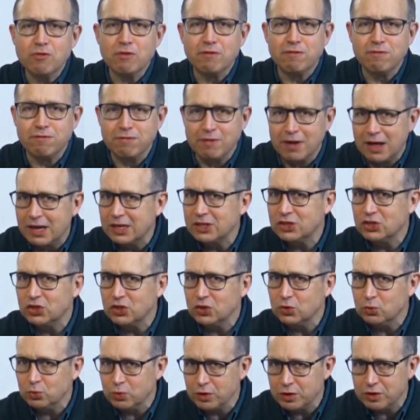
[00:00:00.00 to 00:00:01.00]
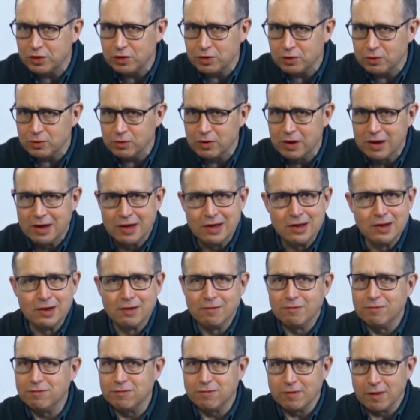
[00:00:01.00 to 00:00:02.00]
reflection with you
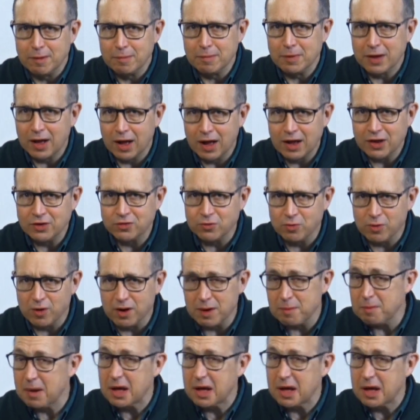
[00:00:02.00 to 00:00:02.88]
from God's Word.